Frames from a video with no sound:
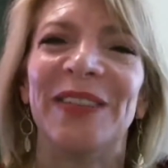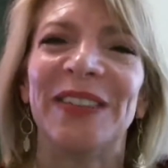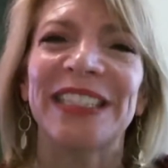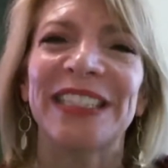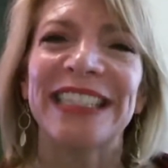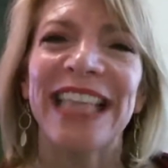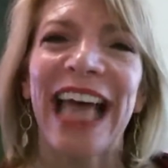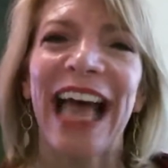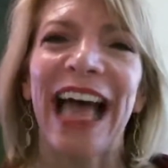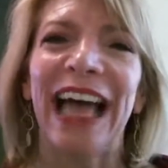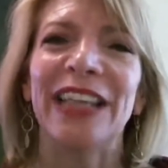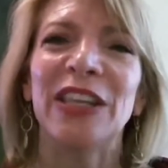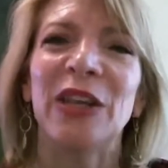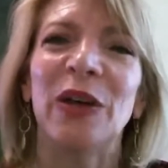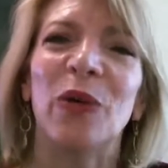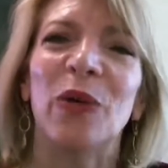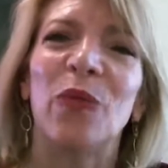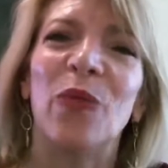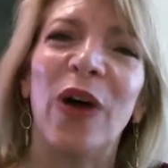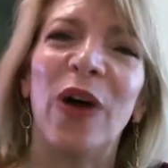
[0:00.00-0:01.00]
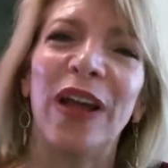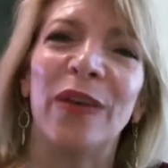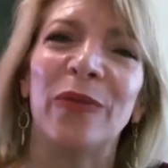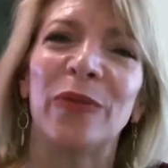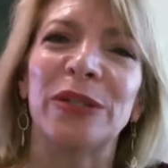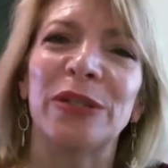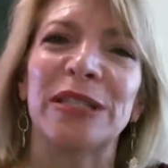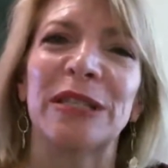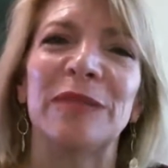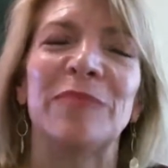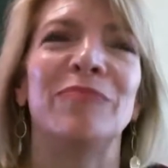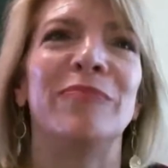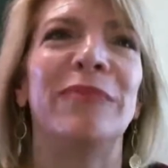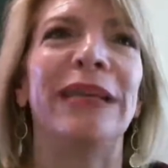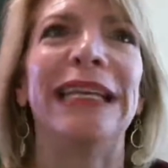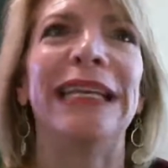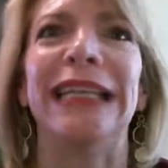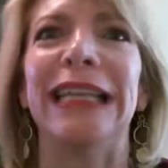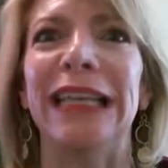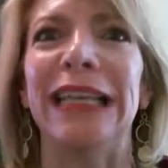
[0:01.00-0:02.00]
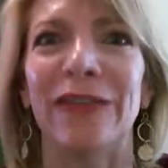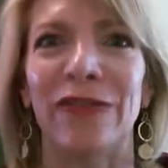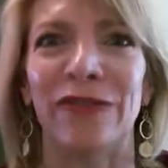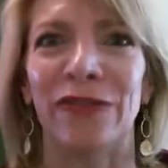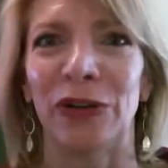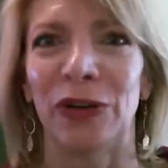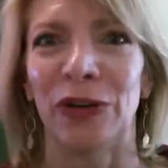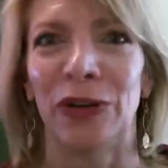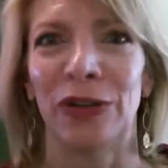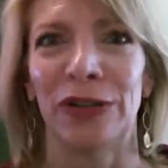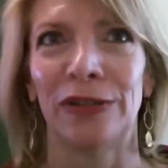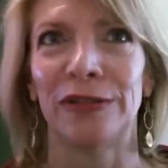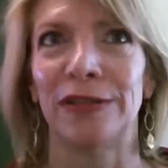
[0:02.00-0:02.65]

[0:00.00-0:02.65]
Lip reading: Was that, what was it meaningful